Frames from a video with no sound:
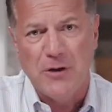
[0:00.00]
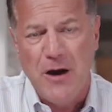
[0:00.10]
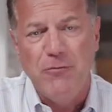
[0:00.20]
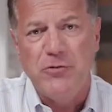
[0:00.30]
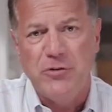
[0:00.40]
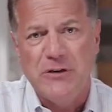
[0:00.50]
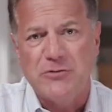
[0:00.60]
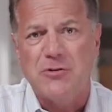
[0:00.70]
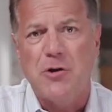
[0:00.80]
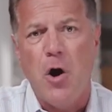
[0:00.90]
Everything
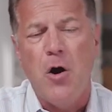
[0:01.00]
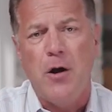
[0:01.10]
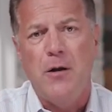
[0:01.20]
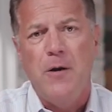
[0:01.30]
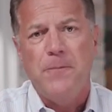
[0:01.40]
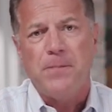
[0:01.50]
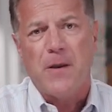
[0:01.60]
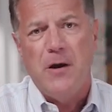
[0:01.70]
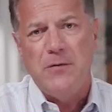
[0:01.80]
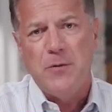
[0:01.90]
is gone
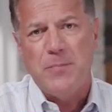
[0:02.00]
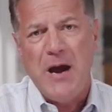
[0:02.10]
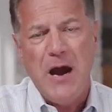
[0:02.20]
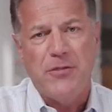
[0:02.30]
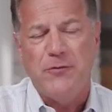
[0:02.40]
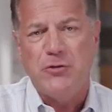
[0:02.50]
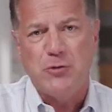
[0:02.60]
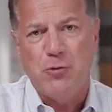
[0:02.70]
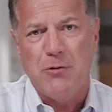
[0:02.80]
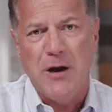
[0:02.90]
in the path of a
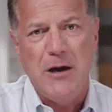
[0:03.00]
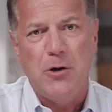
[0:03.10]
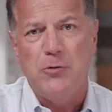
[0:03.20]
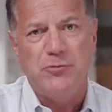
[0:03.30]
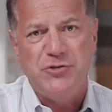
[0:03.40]
tornado.